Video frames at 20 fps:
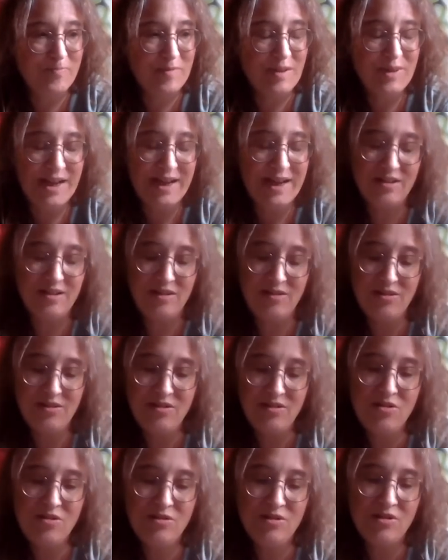that
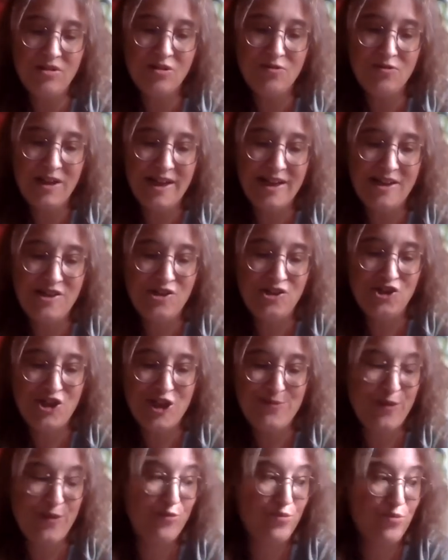long
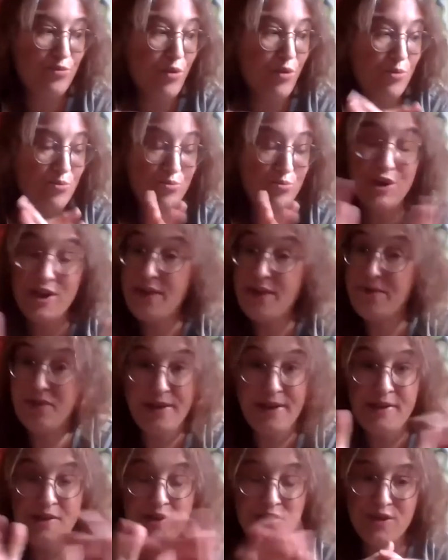relationship of whatever
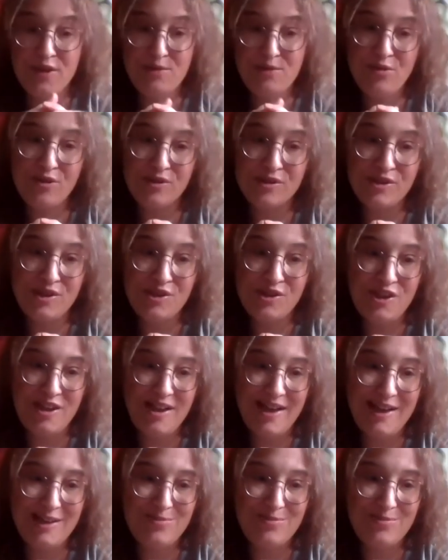nature it was that she had